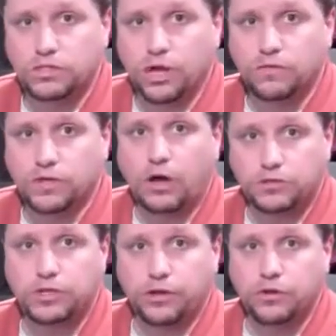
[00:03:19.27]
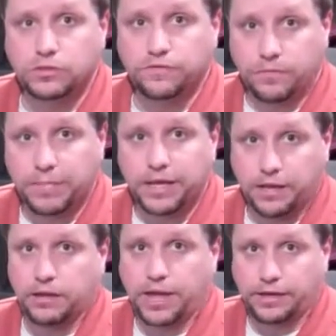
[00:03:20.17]
stoves also use a
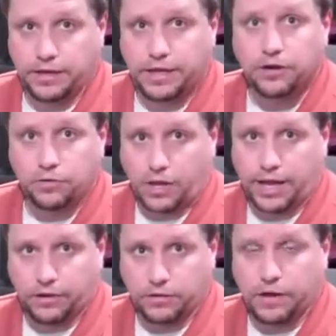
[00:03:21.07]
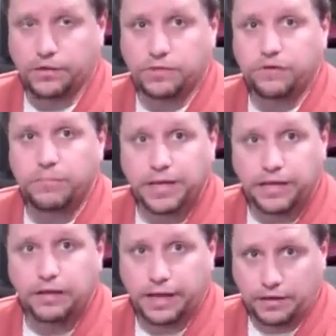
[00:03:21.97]
vermiculite inner liner. Now the
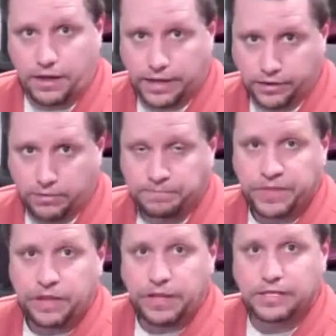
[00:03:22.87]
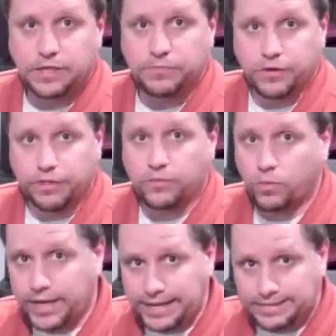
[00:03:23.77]
vermiculite liner is up to
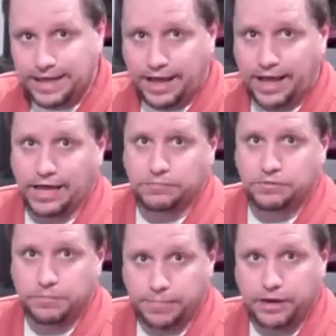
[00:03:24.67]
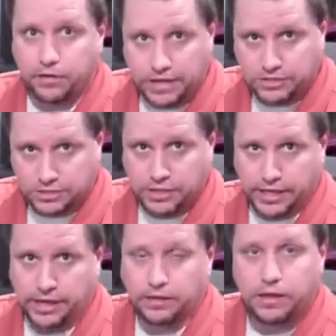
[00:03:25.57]
3 times better
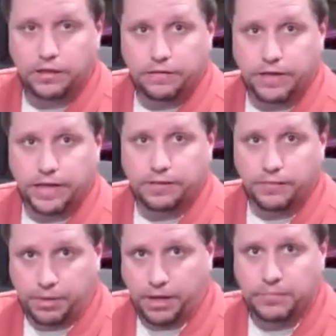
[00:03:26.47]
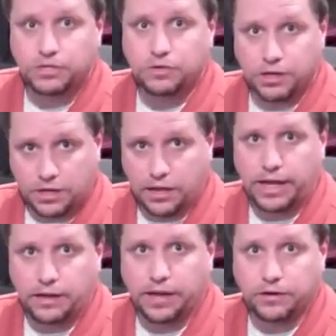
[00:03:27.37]
insulating than the pumice or the
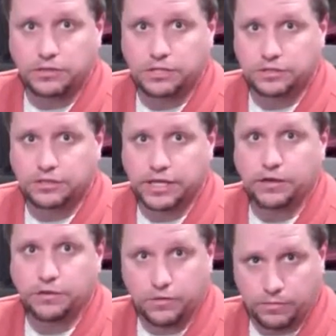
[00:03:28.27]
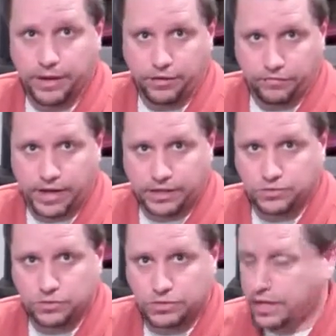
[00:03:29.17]
clay liners that you see on other
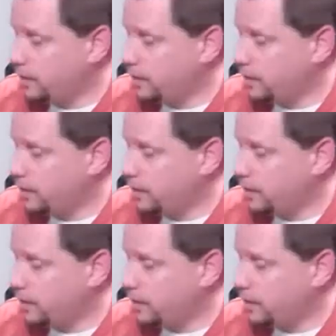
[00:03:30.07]
manufacturers.